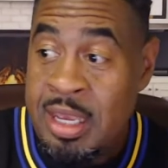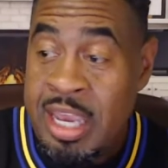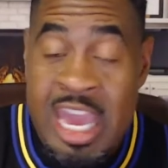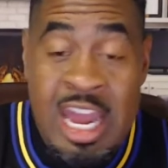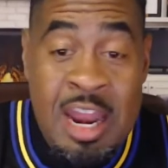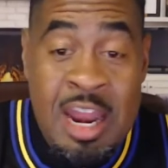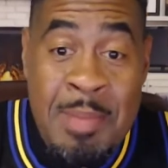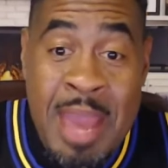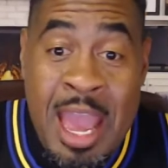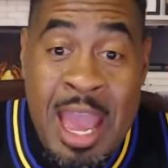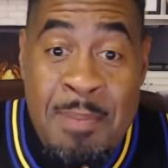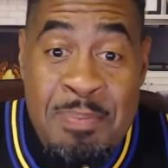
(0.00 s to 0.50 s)

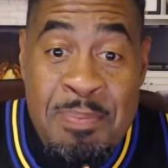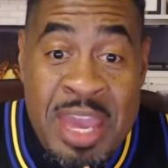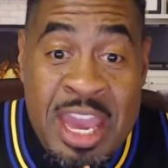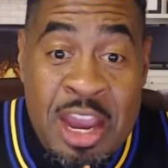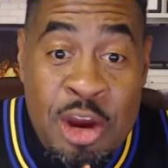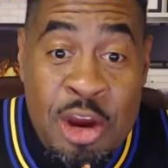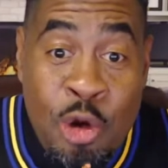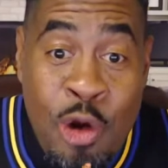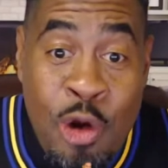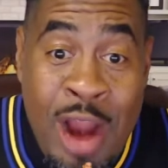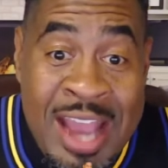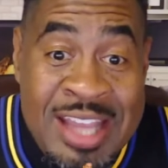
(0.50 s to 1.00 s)
Any man be
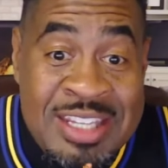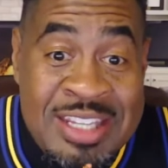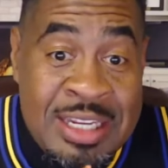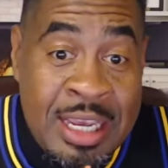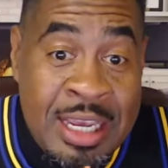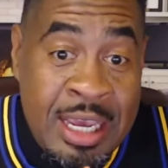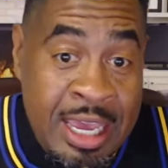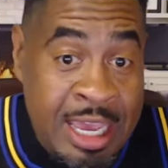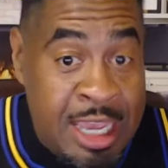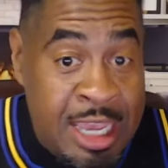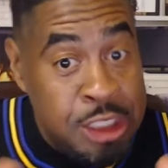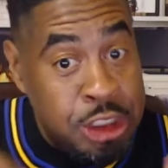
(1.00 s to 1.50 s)
in Christ,
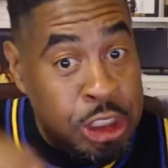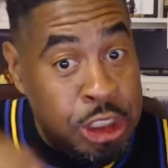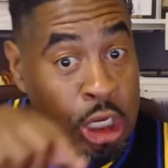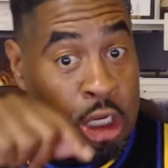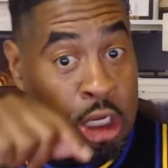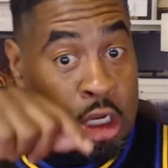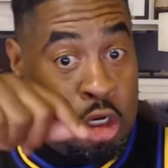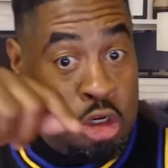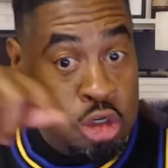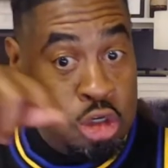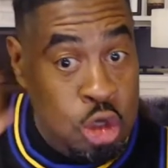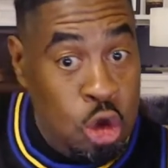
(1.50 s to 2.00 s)
he is
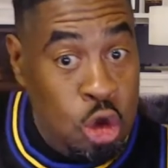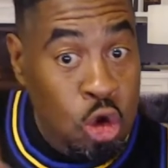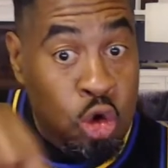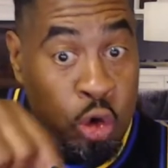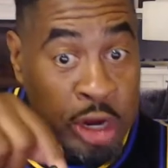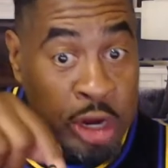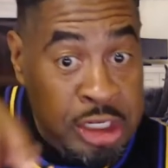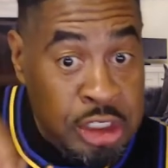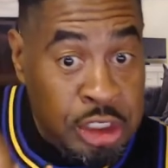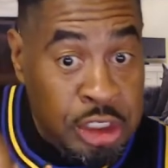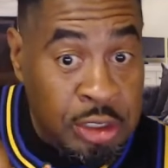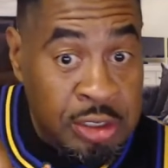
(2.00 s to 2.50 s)
a new
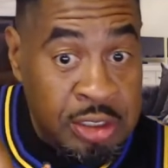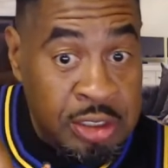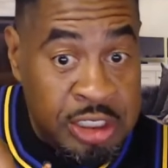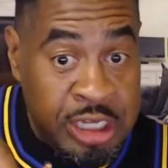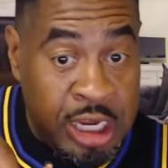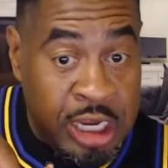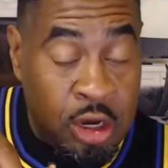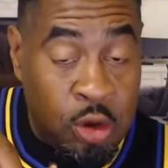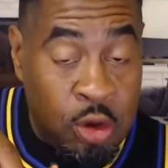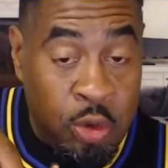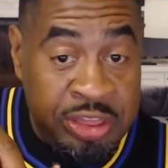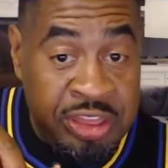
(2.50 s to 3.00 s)
creature.
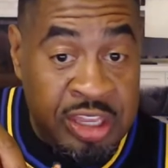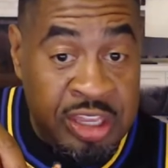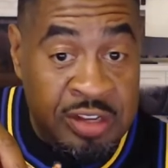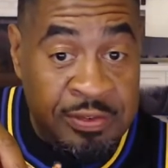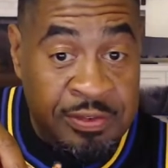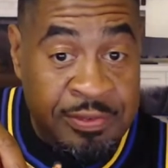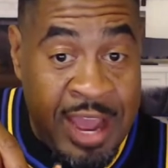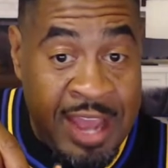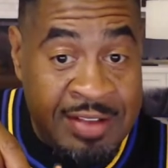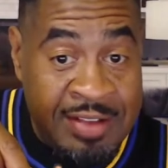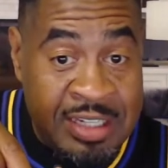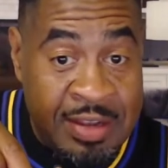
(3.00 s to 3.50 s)
2 Corinthians
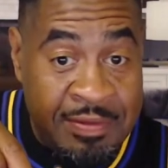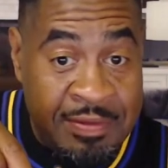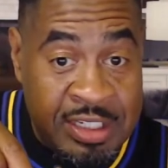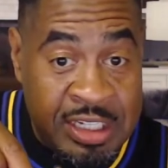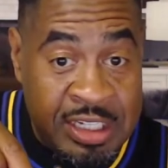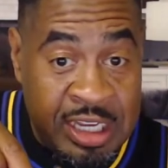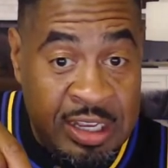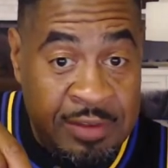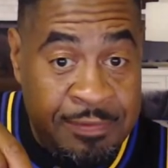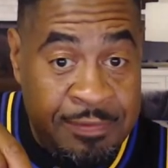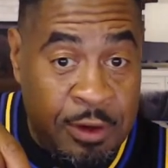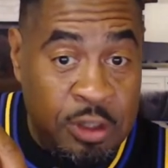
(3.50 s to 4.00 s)

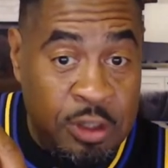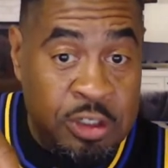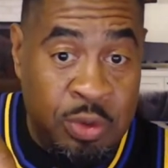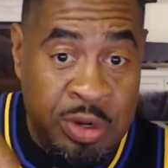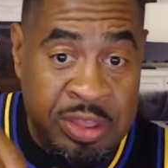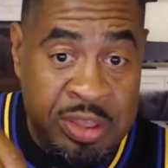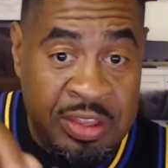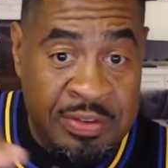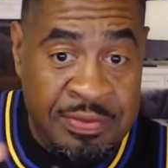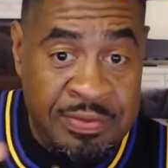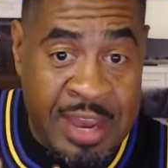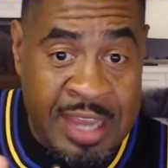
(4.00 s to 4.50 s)
5:17, 1
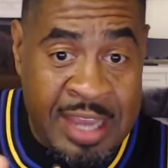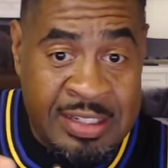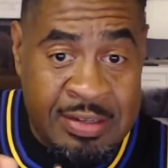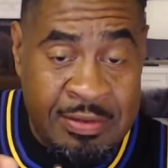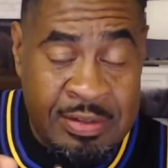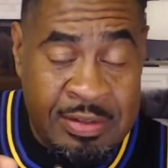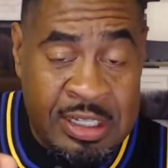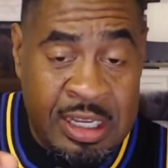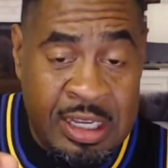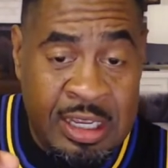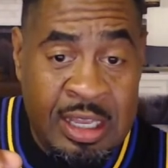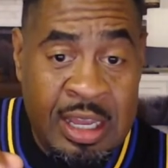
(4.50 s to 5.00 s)
Corinthians
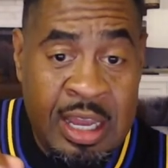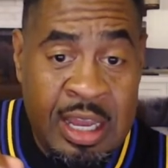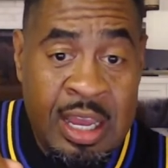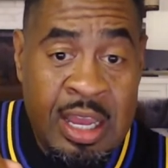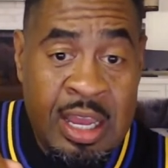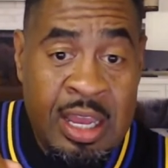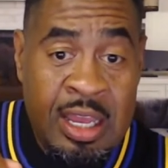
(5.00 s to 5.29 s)
5:17.